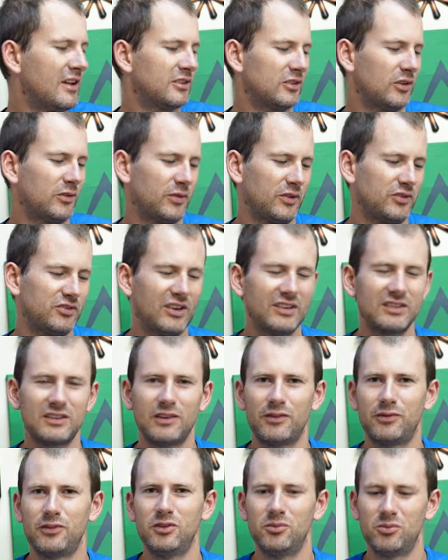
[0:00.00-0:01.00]
So for just
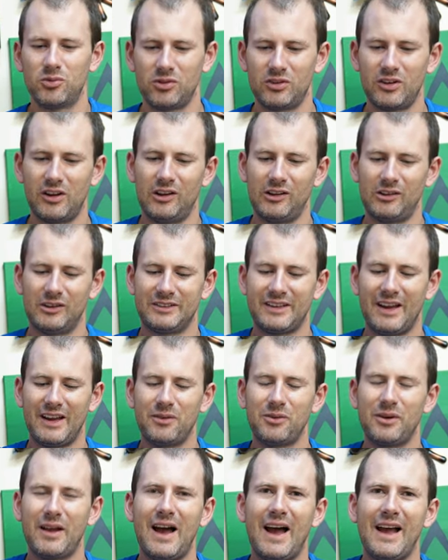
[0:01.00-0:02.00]
a few more dollars, I
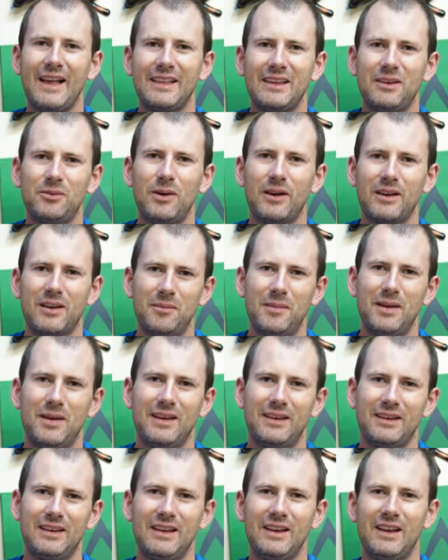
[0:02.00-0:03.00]
would highly
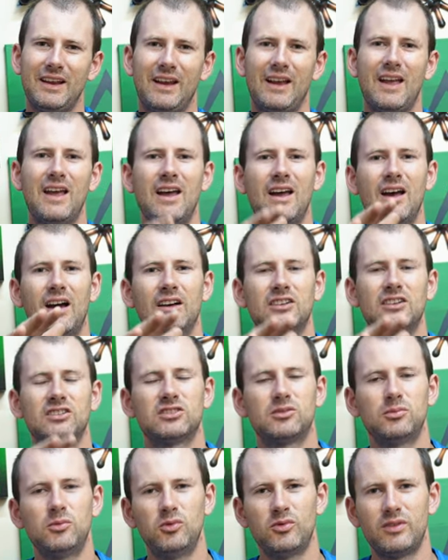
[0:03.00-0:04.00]
recommend getting a
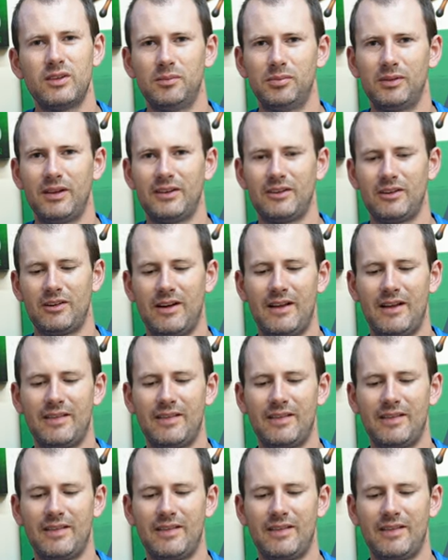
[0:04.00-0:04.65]
smoothie blender.